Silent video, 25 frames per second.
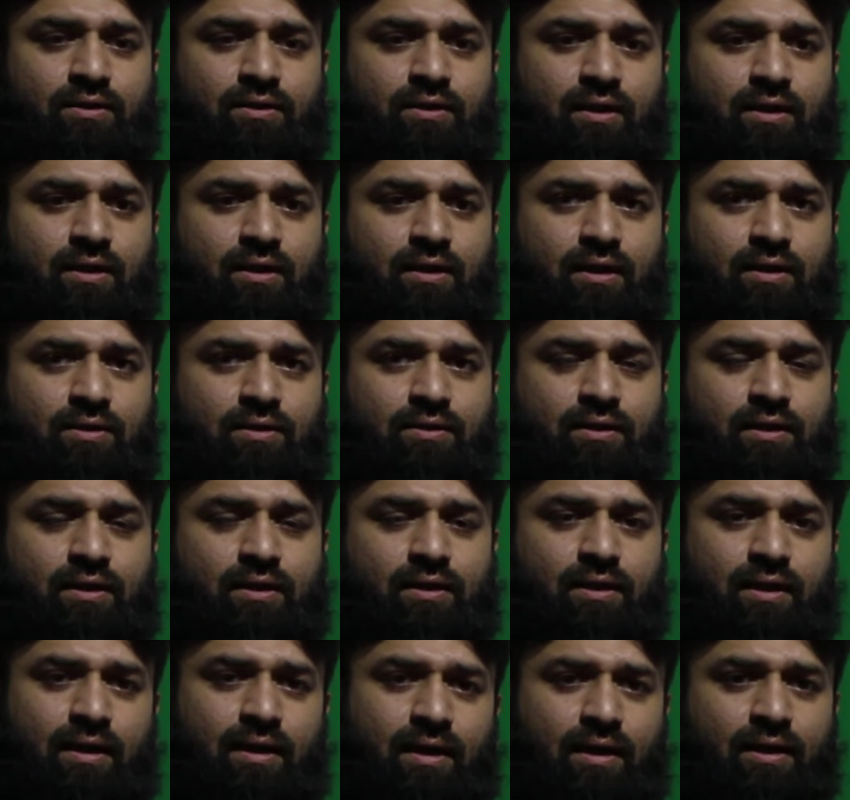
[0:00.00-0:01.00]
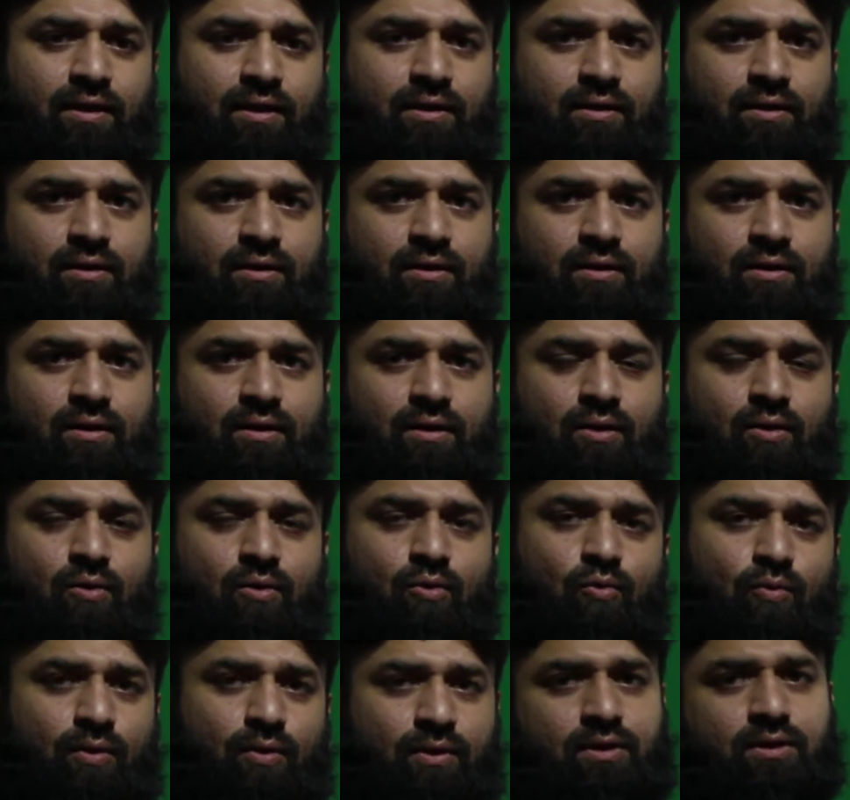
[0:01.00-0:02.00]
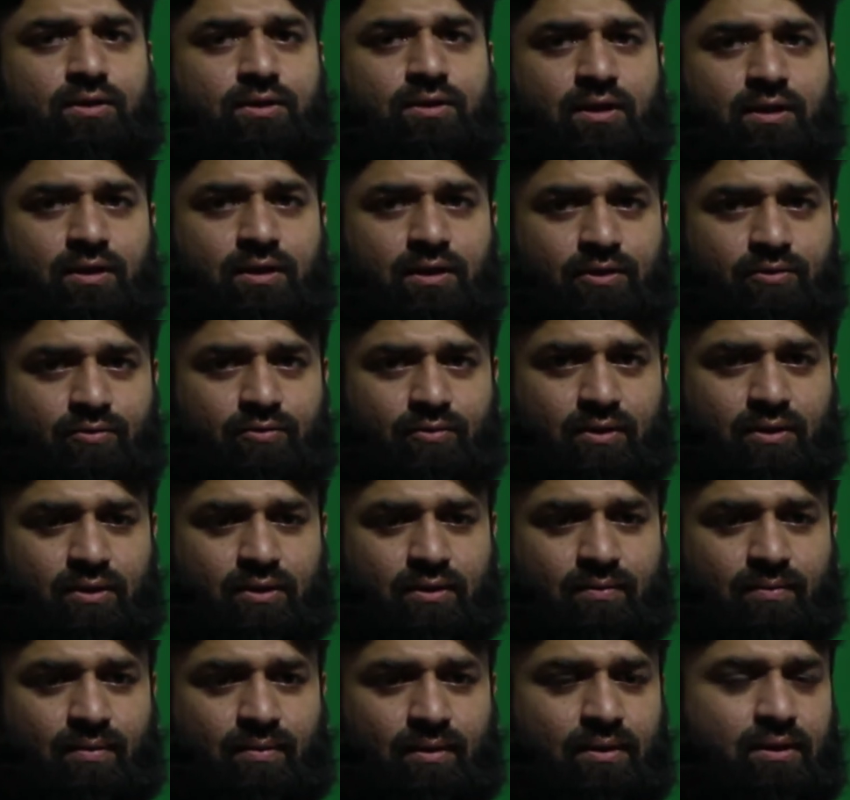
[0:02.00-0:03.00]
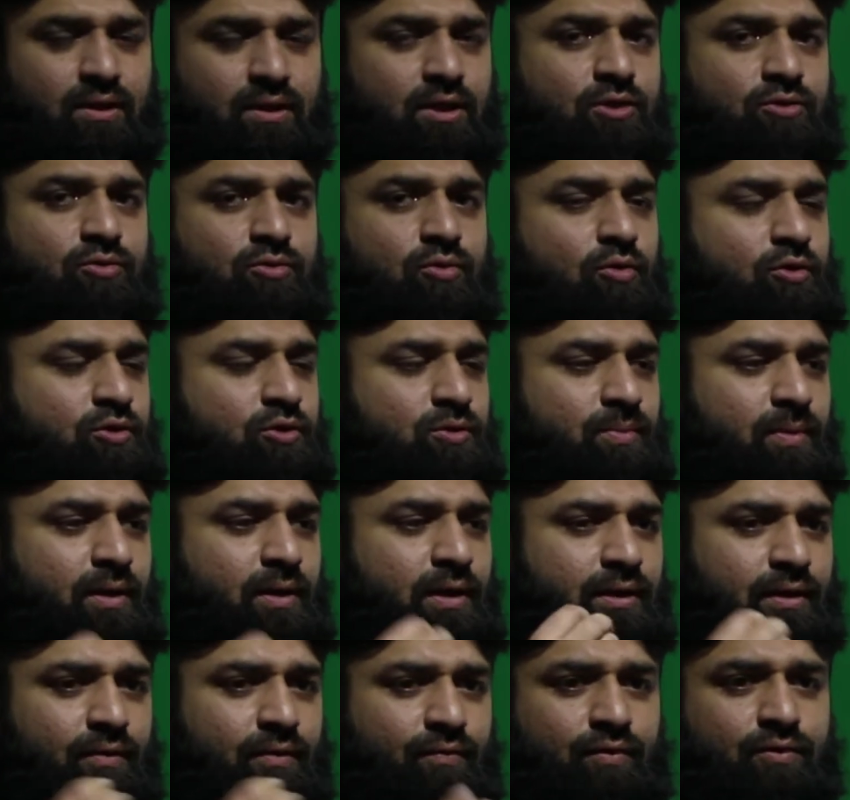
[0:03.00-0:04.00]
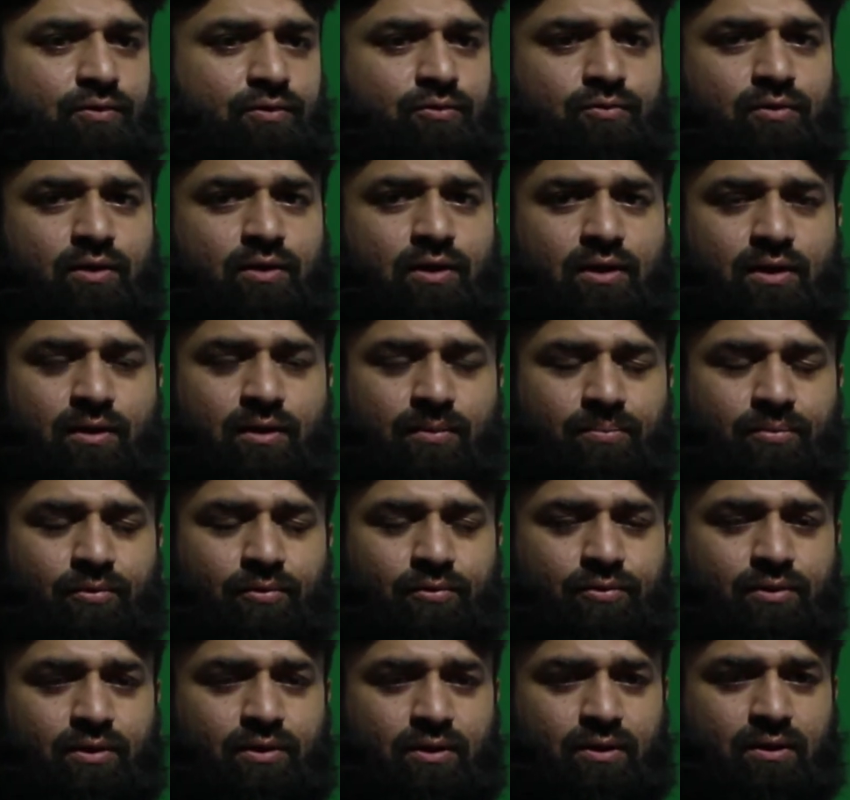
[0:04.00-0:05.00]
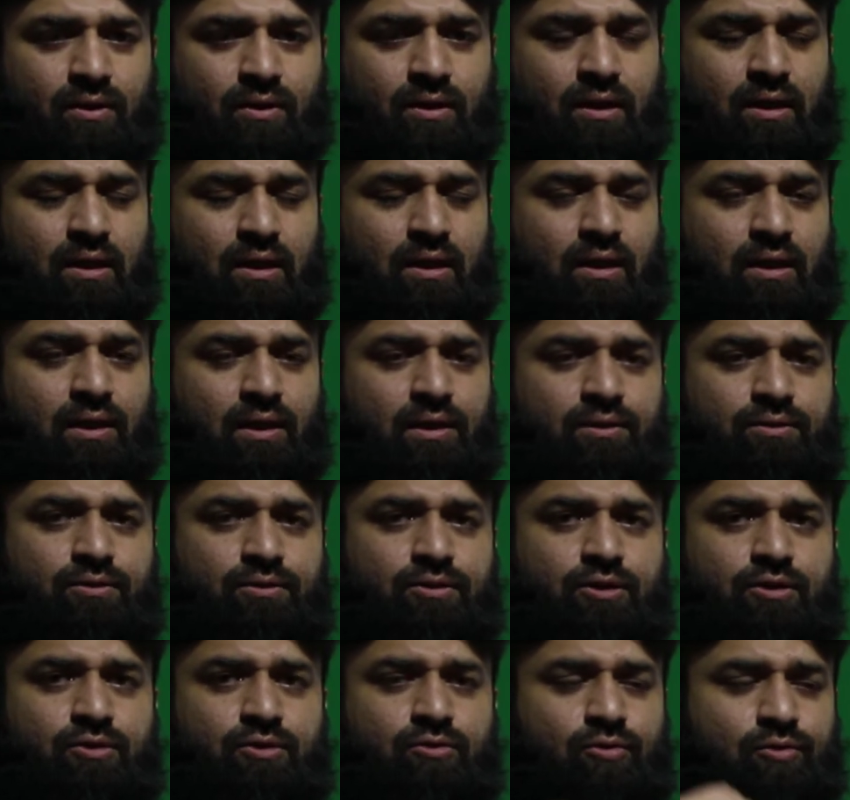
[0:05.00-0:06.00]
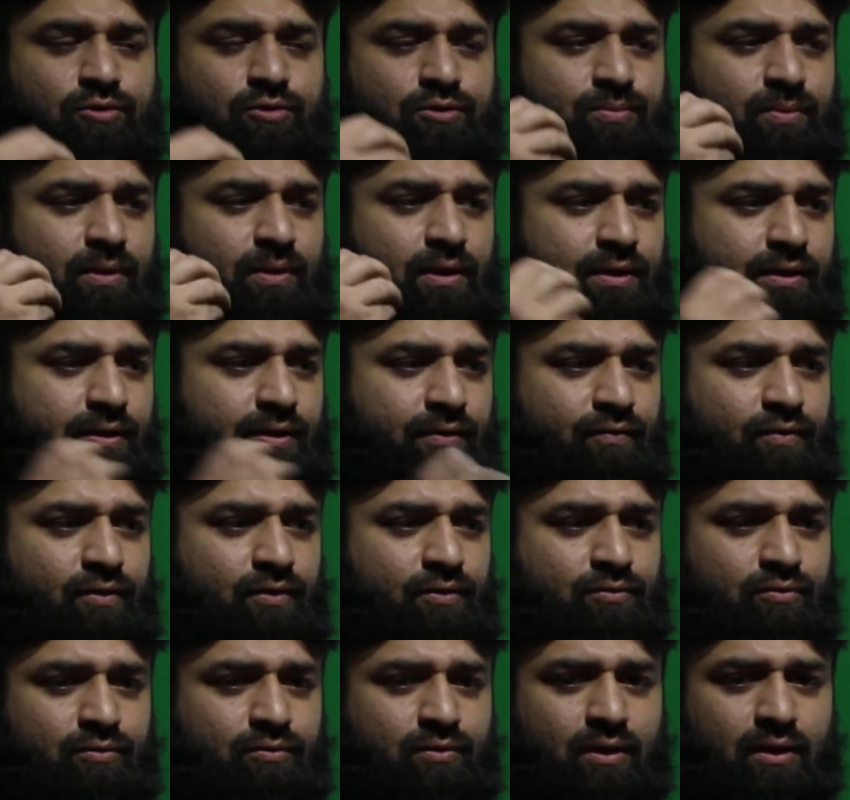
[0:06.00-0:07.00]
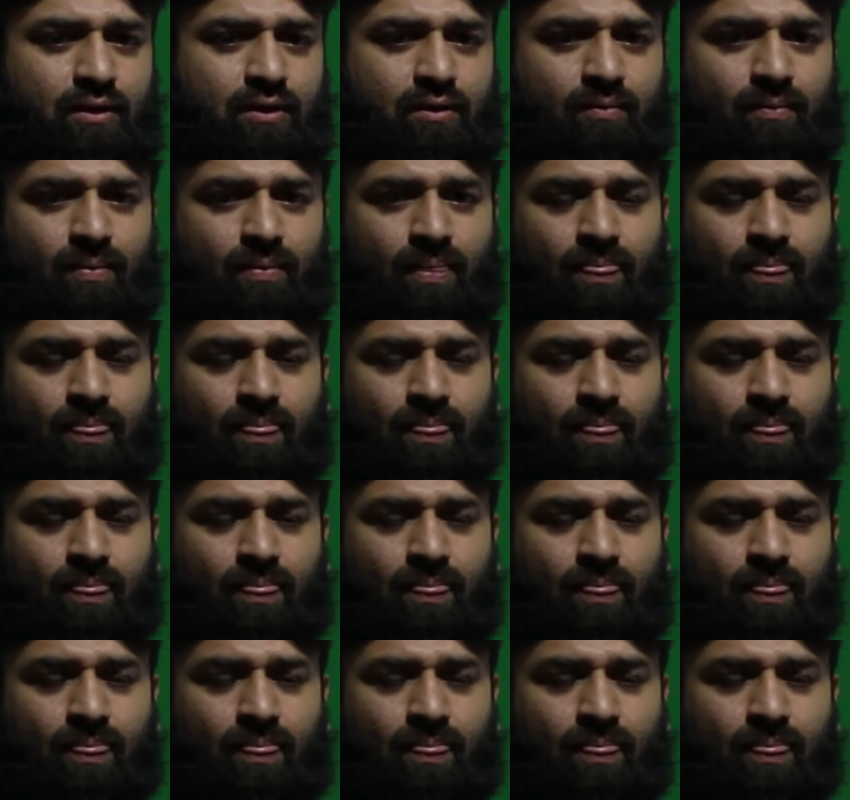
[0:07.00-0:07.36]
are underlying within the network. These hosts may refer to the computer, these hosts may refer to the